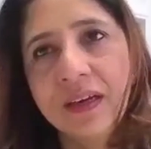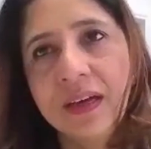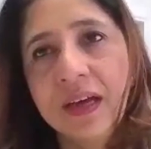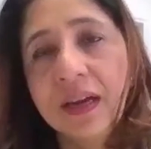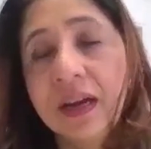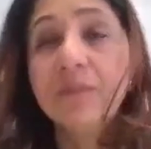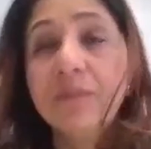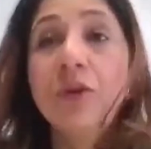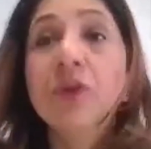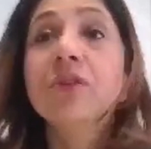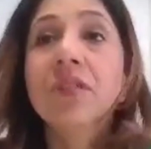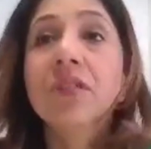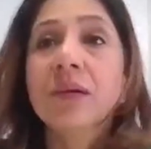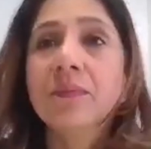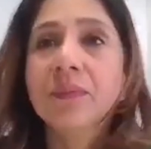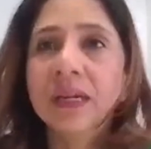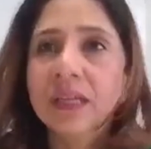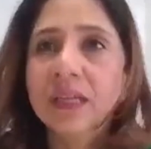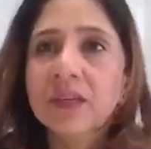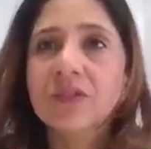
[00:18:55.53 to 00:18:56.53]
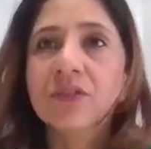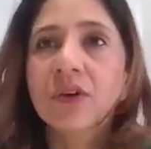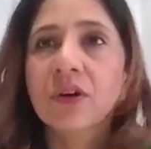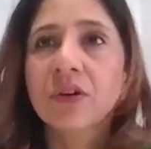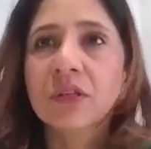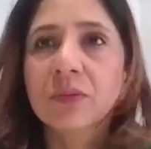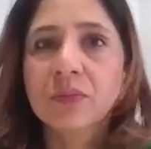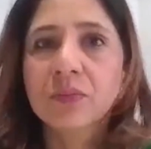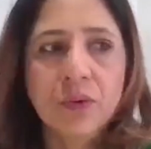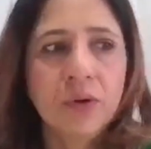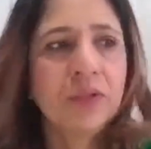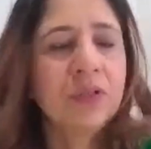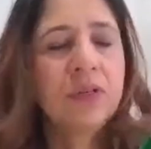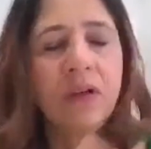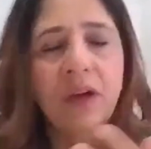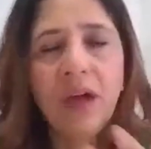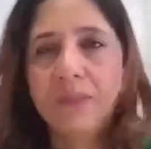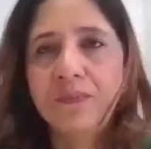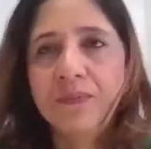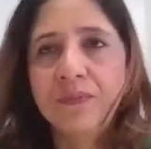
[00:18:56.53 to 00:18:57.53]
And I'm not saying money is not important.
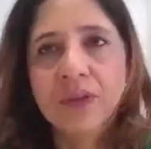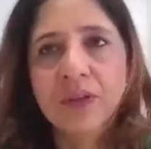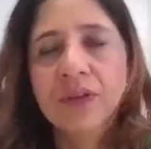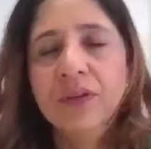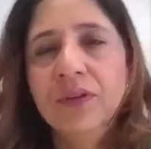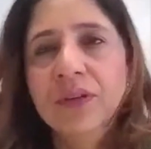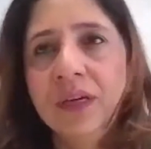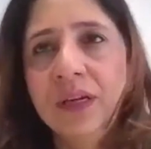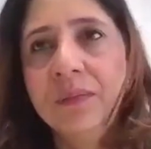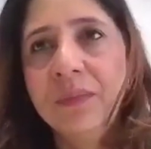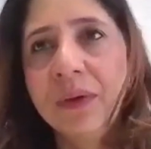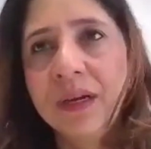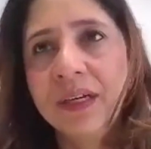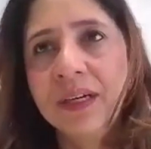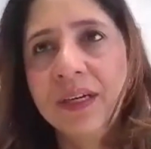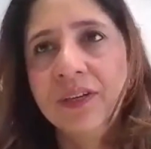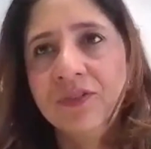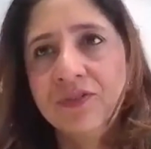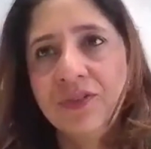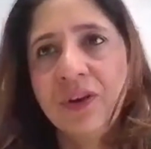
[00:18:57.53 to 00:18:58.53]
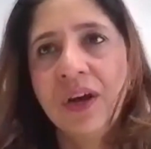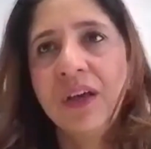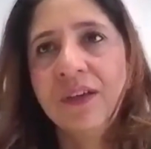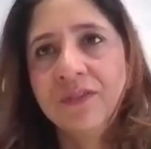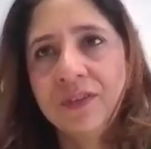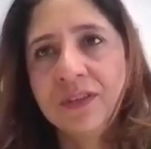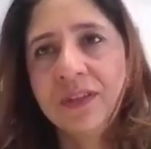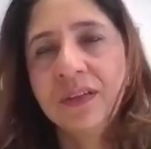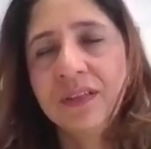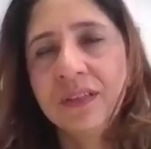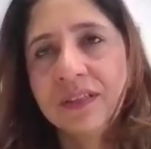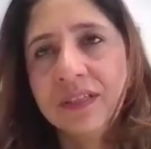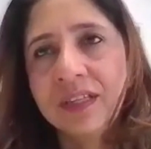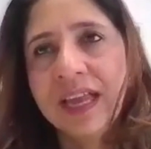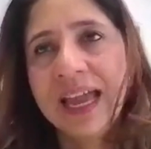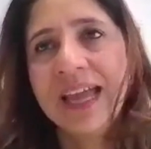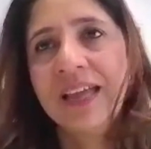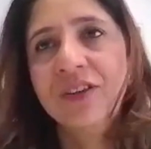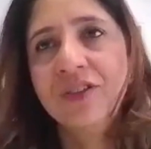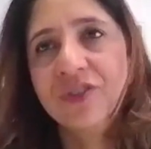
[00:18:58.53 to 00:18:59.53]
Absolutely, money drives it's
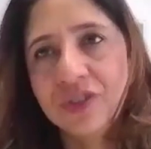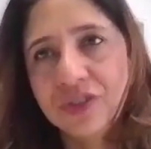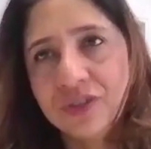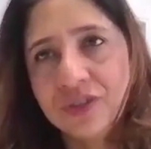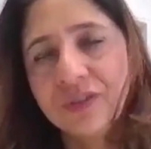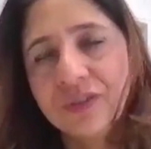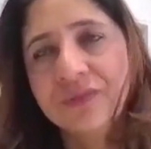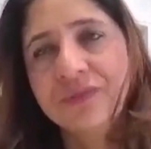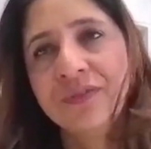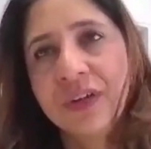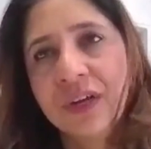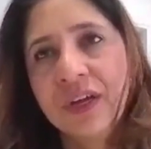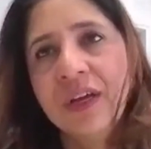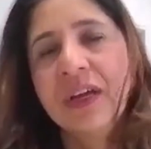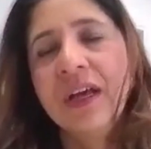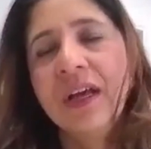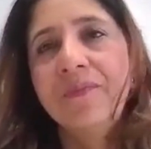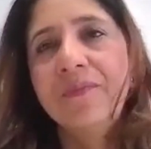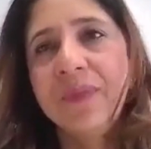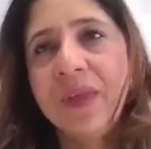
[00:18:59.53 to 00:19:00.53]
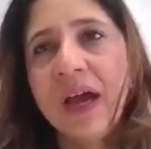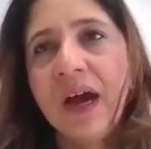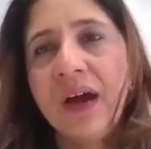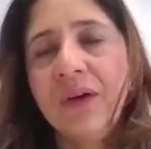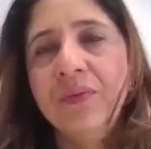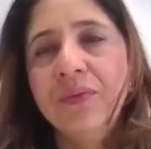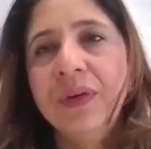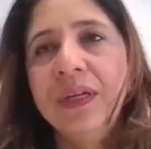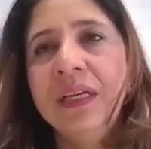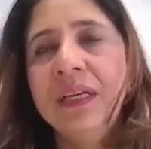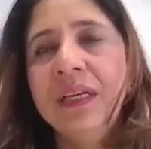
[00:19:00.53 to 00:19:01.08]
the engine of how we